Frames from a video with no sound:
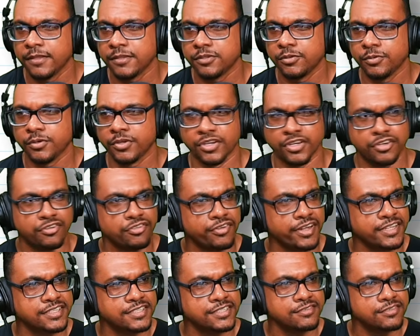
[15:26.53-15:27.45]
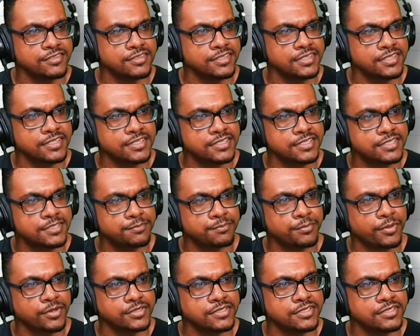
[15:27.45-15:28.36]
So we're going to transfer this
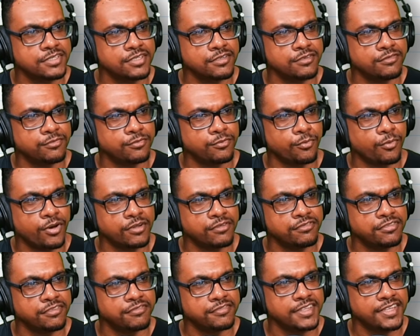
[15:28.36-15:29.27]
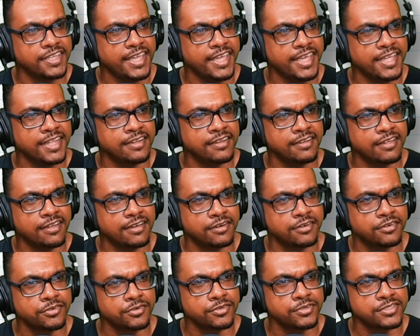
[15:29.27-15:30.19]
positive 150n
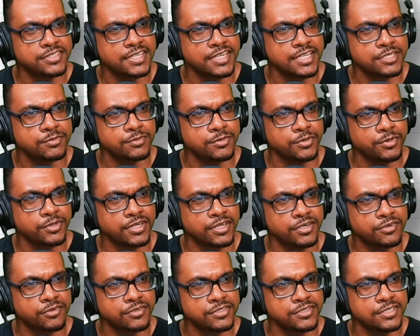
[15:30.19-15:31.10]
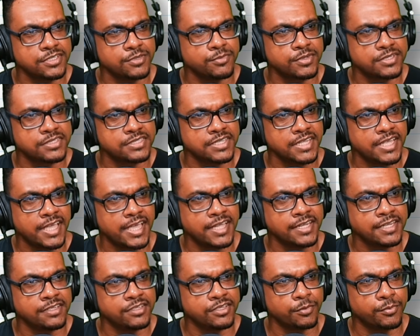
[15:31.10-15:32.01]
across, and as we're going across the equal
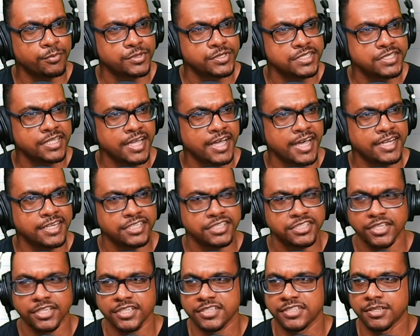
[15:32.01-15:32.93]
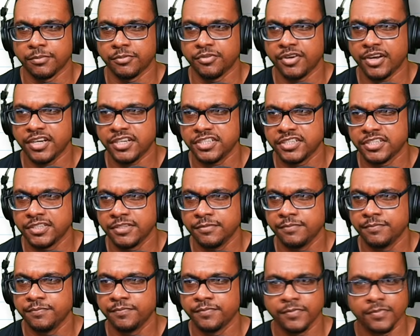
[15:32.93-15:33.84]
sign, the opposite of addition is
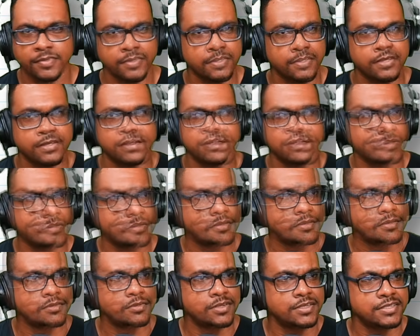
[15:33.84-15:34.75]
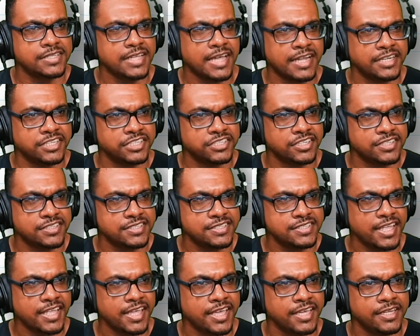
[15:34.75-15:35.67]
subtraction. So this addition
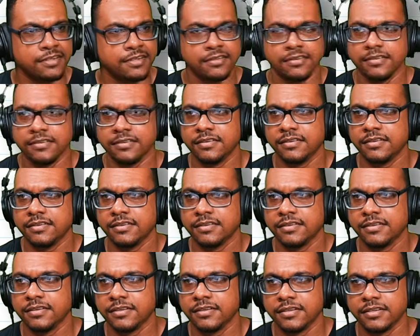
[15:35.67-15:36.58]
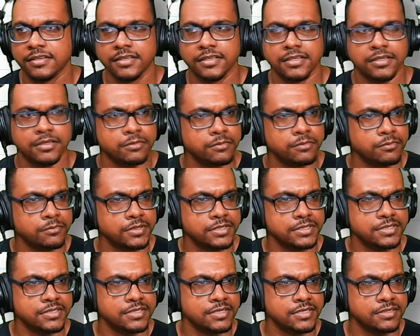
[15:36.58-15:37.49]
sign
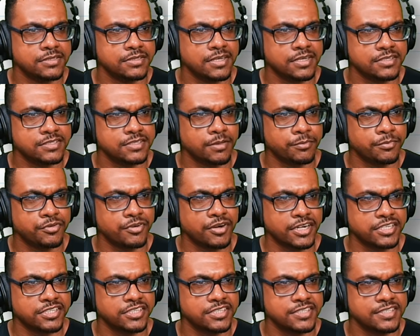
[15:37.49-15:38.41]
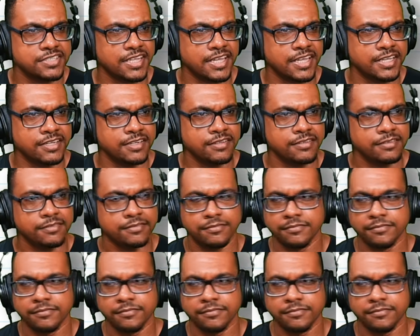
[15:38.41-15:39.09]
will turn to a subtraction sign.